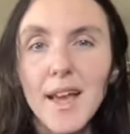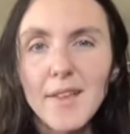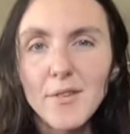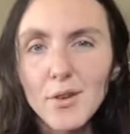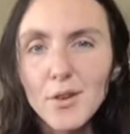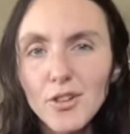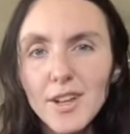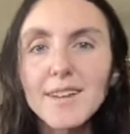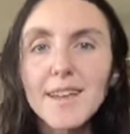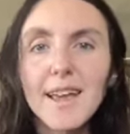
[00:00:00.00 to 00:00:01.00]
And so usually
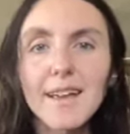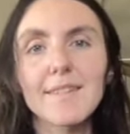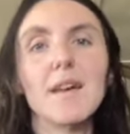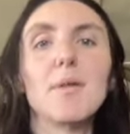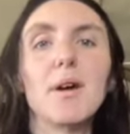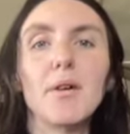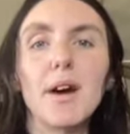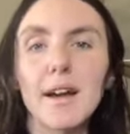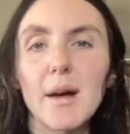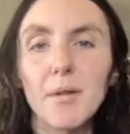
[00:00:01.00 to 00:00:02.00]
it takes about
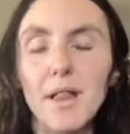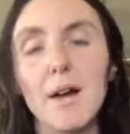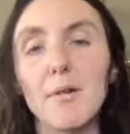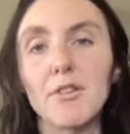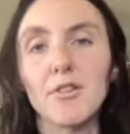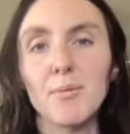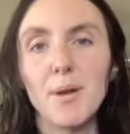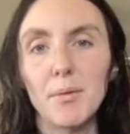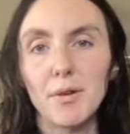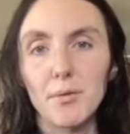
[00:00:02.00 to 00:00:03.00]
a couple hours to be
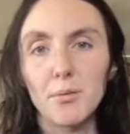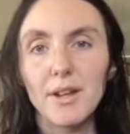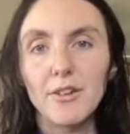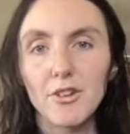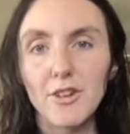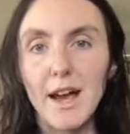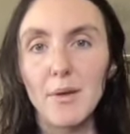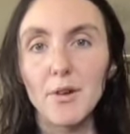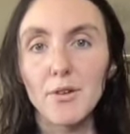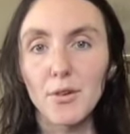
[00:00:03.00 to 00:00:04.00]
able to reach
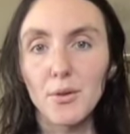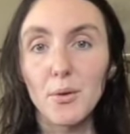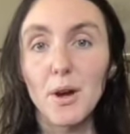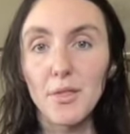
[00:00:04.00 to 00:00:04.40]
down to